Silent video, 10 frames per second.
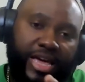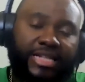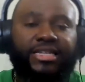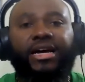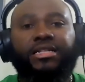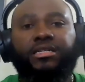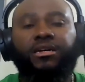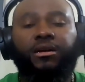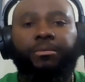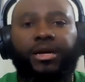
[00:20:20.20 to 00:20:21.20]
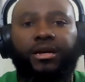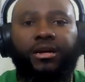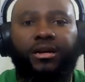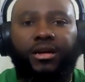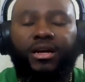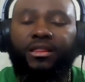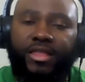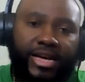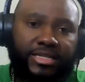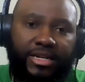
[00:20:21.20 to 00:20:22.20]
That's how it's going to be.
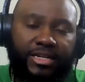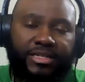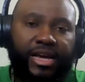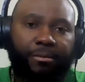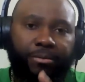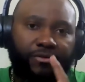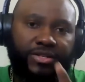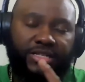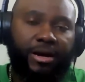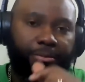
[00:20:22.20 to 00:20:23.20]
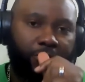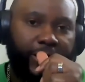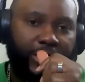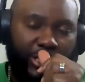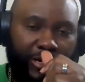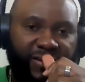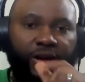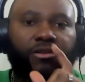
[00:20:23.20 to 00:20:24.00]
That's an example of separation